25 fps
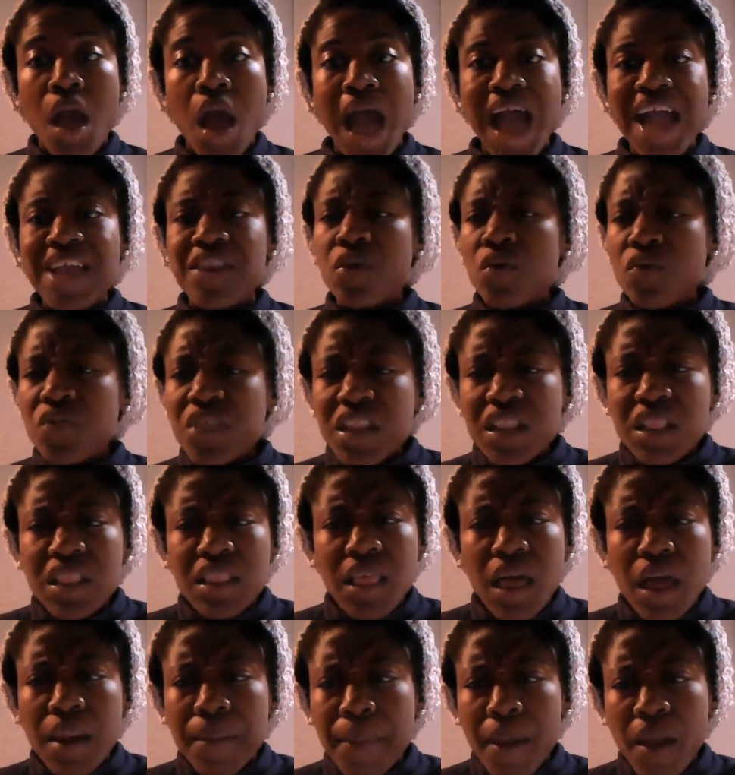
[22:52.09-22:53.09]
I know that a
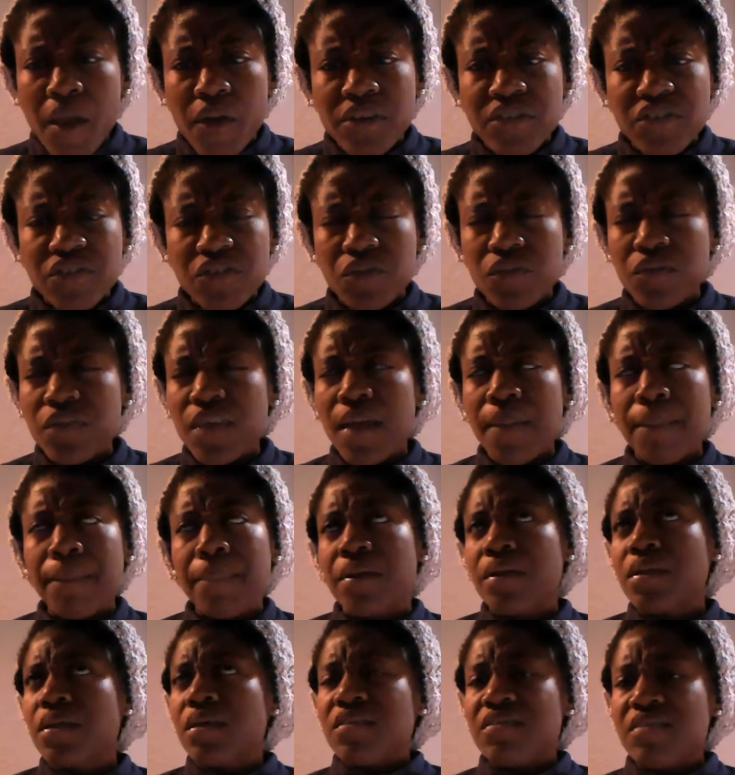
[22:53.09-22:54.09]
lot of parents do that,
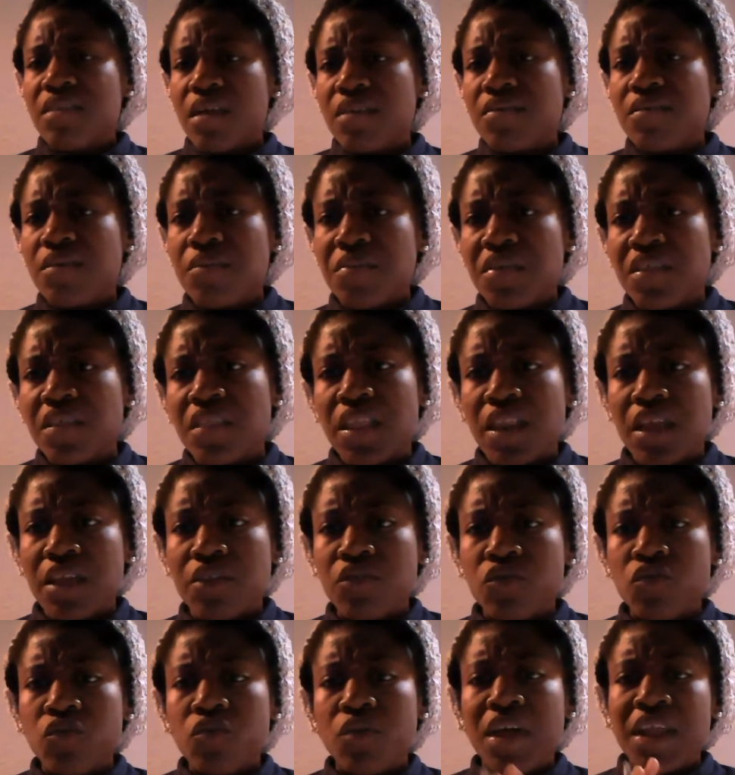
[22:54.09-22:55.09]
but it's not something that I
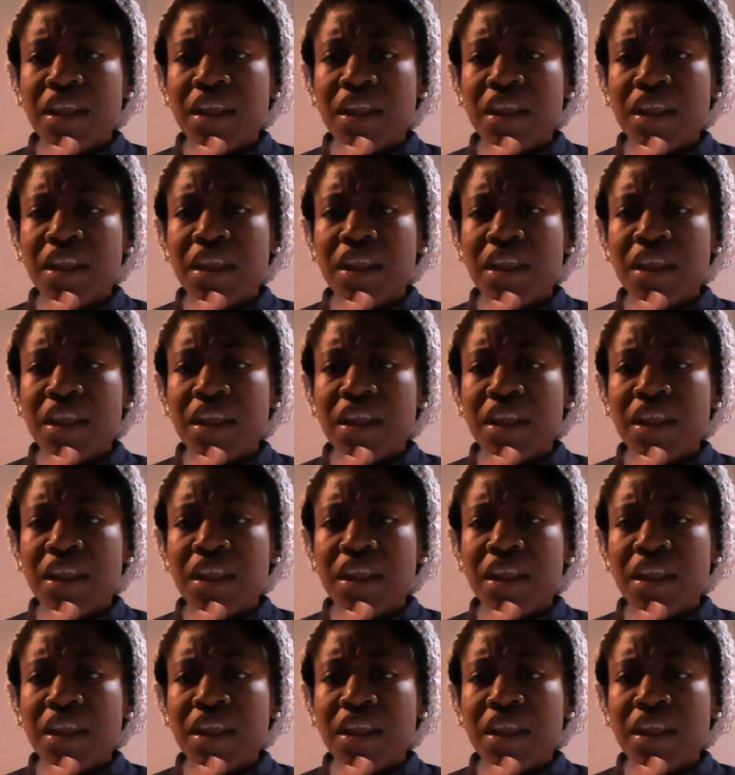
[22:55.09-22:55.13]
do,